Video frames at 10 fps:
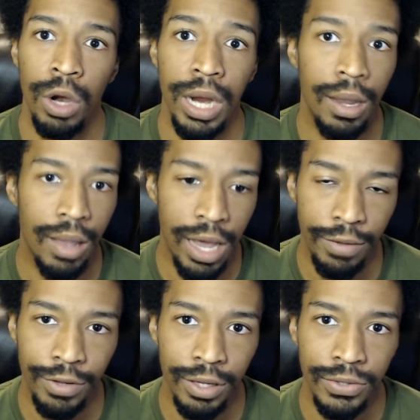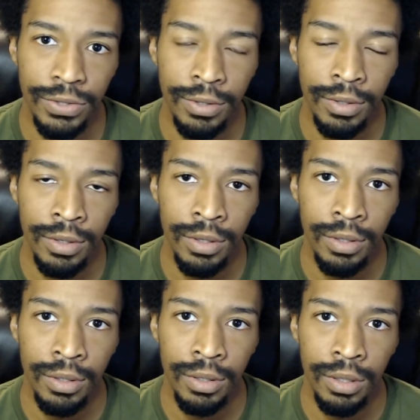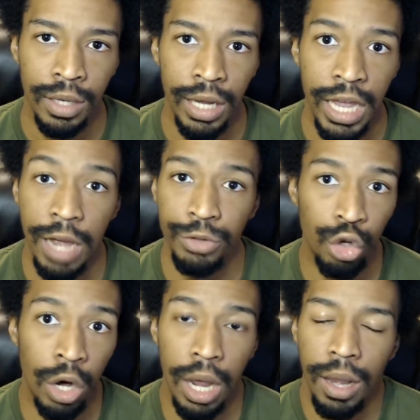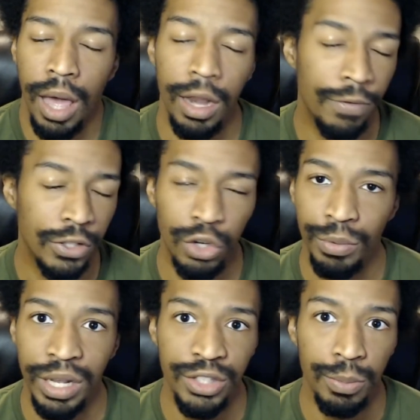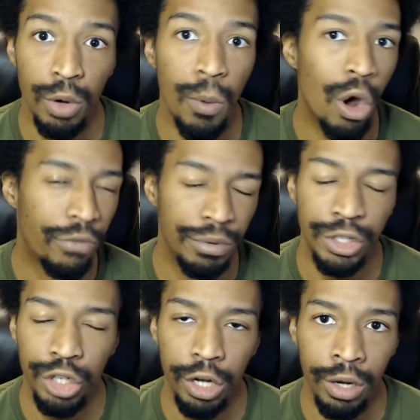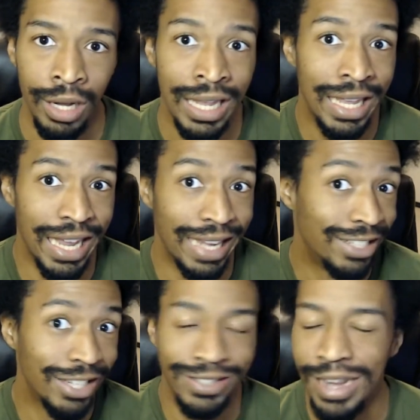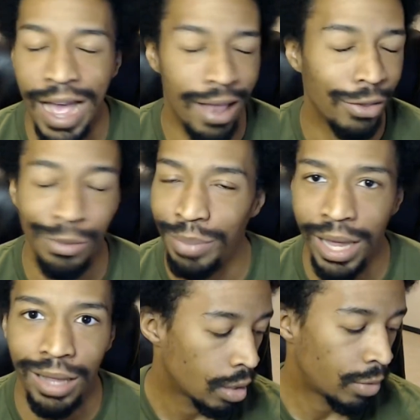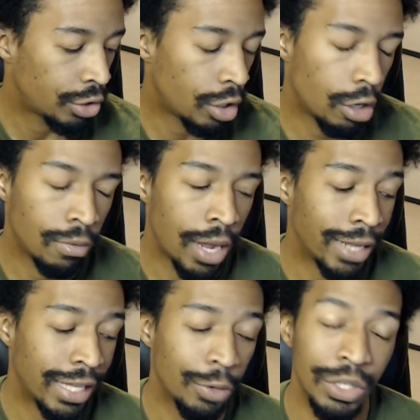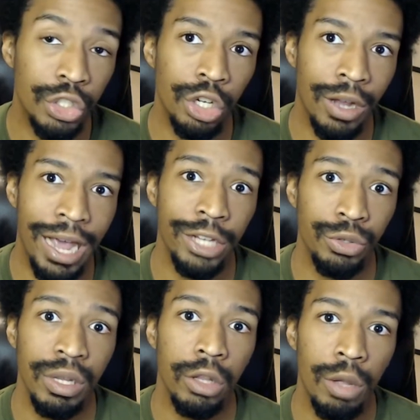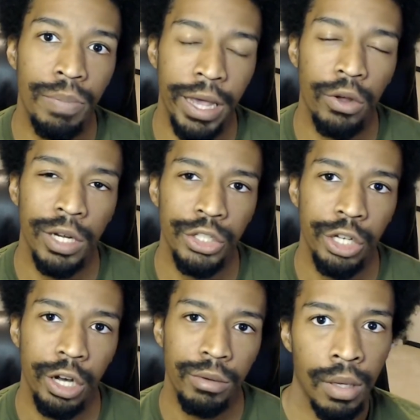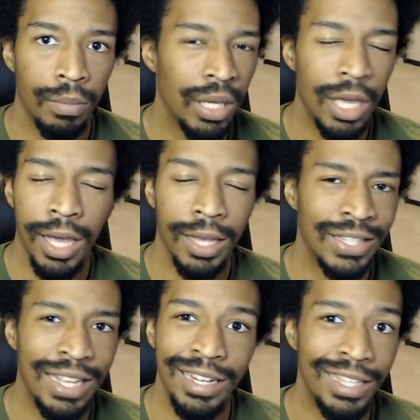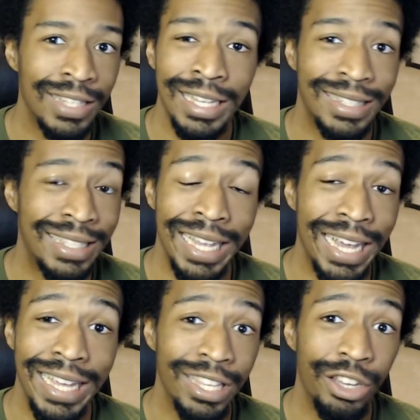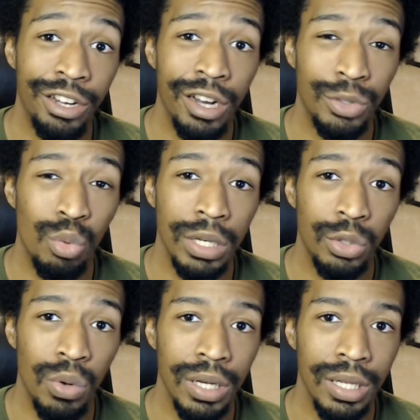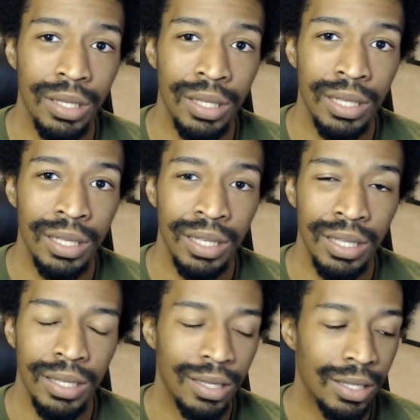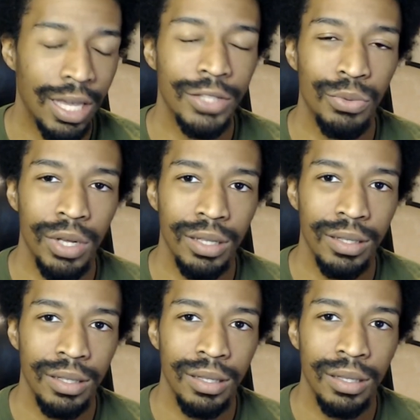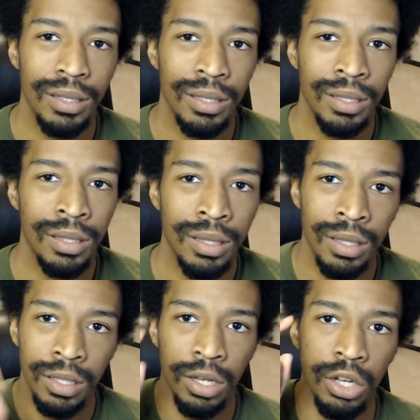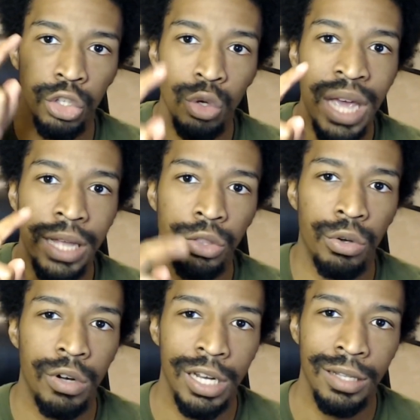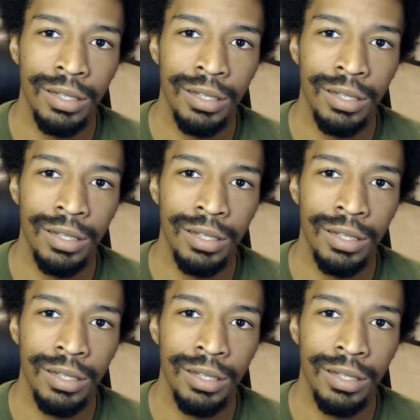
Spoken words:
a lot of us. And I'm sure a lot of us are ready to move on from this year and just not look back. But you know, I think we should actually look back on this year, because in this insane year of 2020, guess what? You got through it